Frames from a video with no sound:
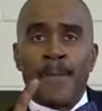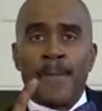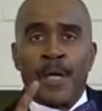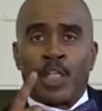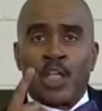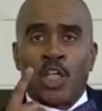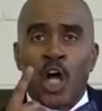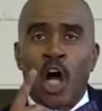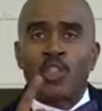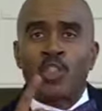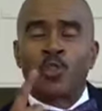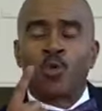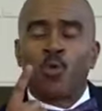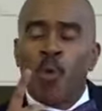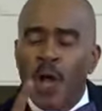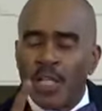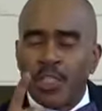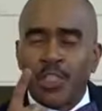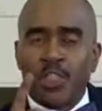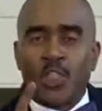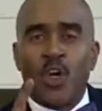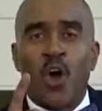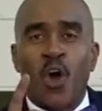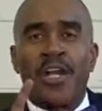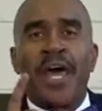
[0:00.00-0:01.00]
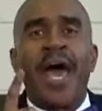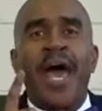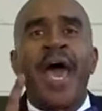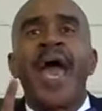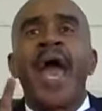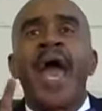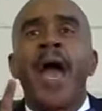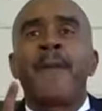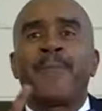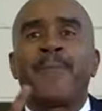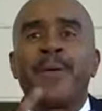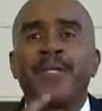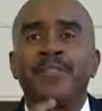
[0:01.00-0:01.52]
Because what's going to
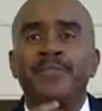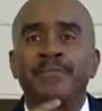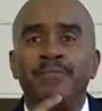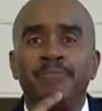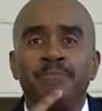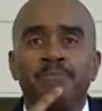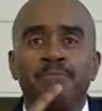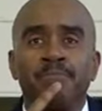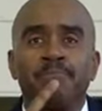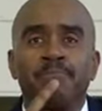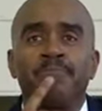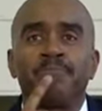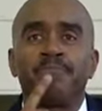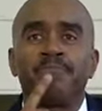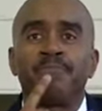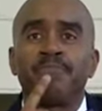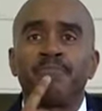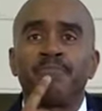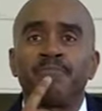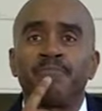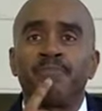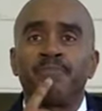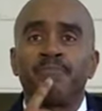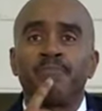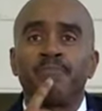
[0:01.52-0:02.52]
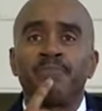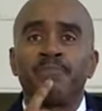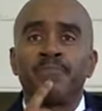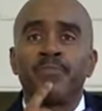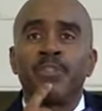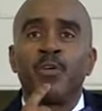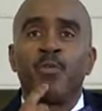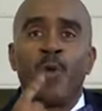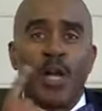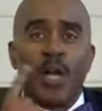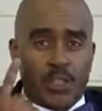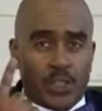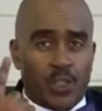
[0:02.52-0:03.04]
happen?
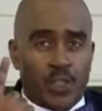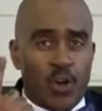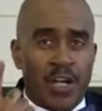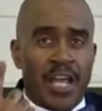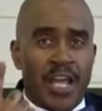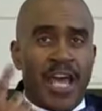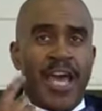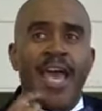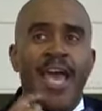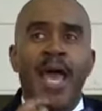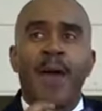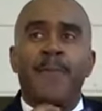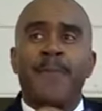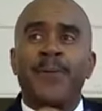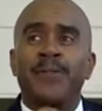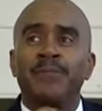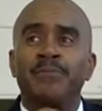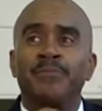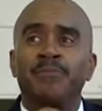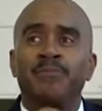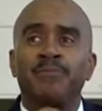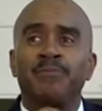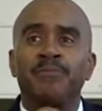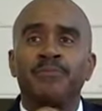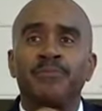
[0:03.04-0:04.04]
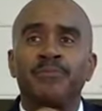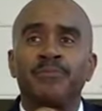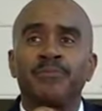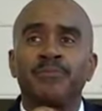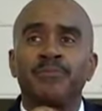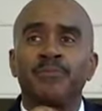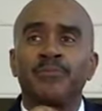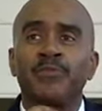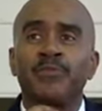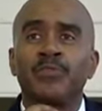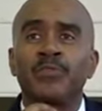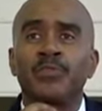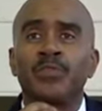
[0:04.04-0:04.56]
What's going to happen?
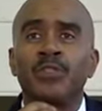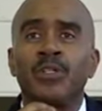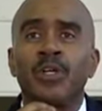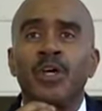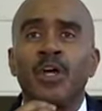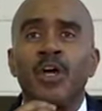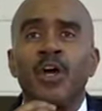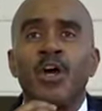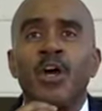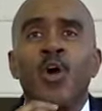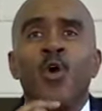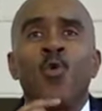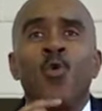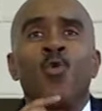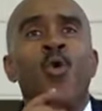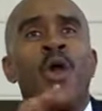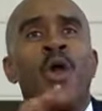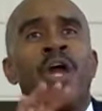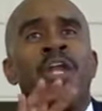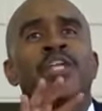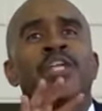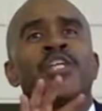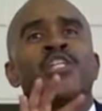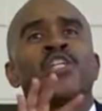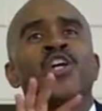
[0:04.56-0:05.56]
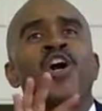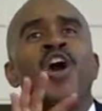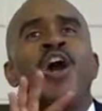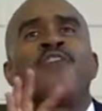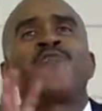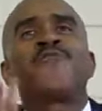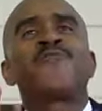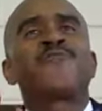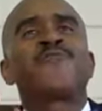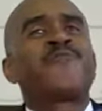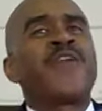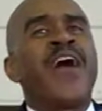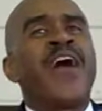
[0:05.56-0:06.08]
When
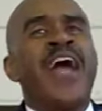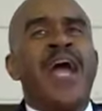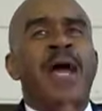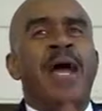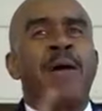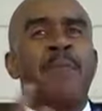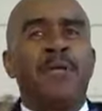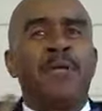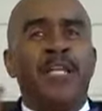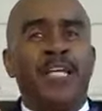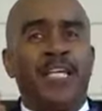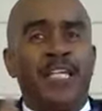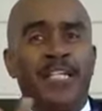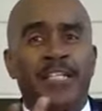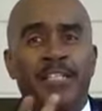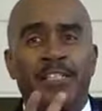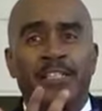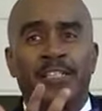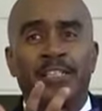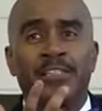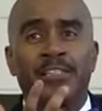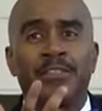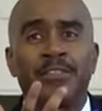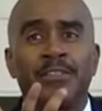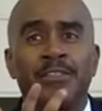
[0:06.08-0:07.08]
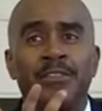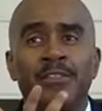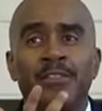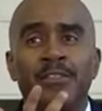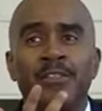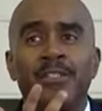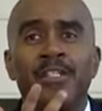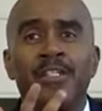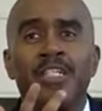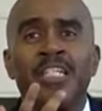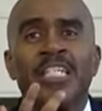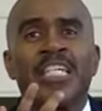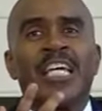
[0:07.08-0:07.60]
your family
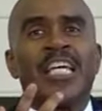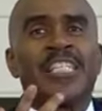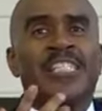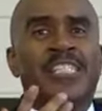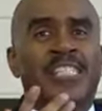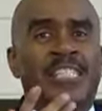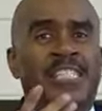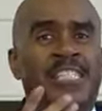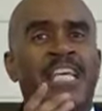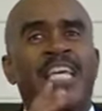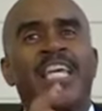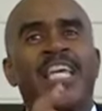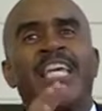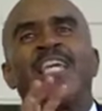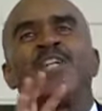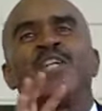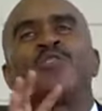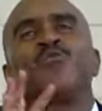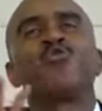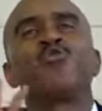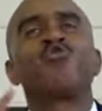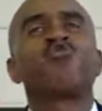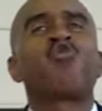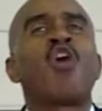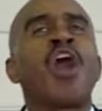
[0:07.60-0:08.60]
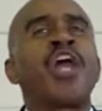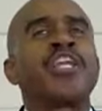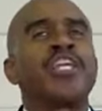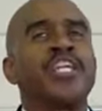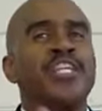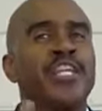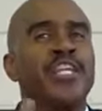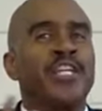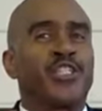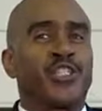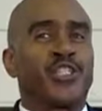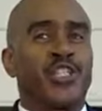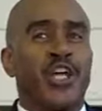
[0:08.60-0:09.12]
is seen
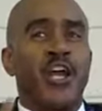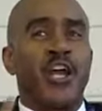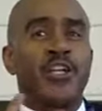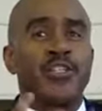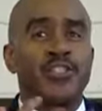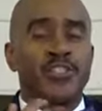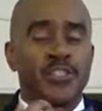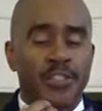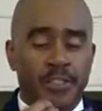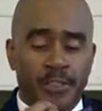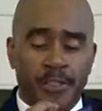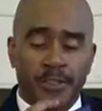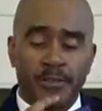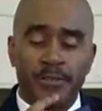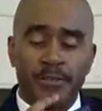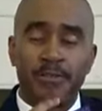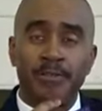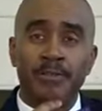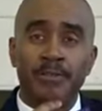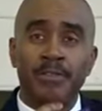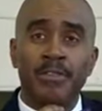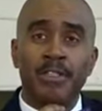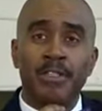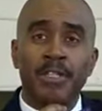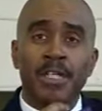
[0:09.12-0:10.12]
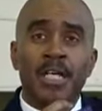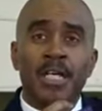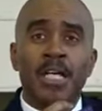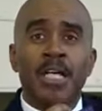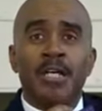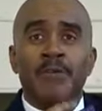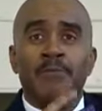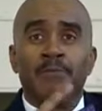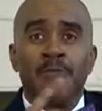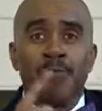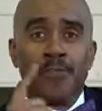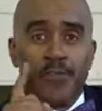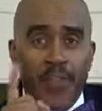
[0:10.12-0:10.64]
running the church,
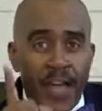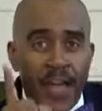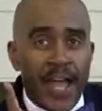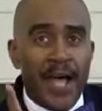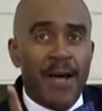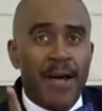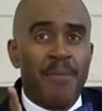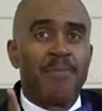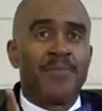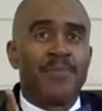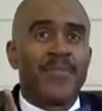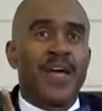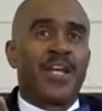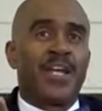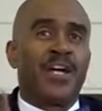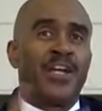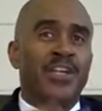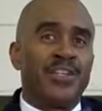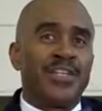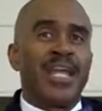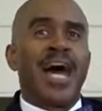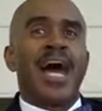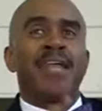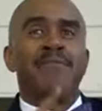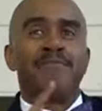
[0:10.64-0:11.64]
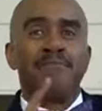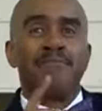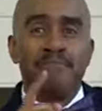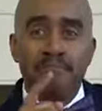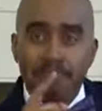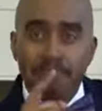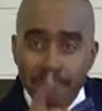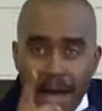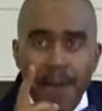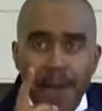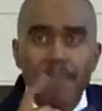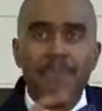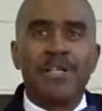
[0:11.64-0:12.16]
them that are
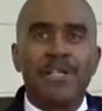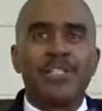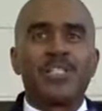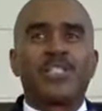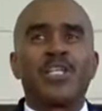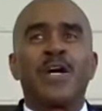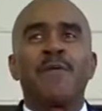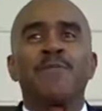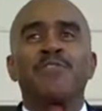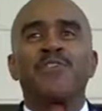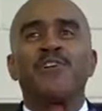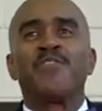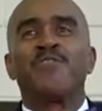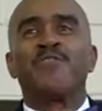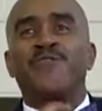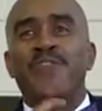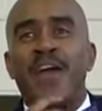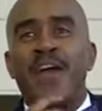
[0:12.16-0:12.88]
not members of your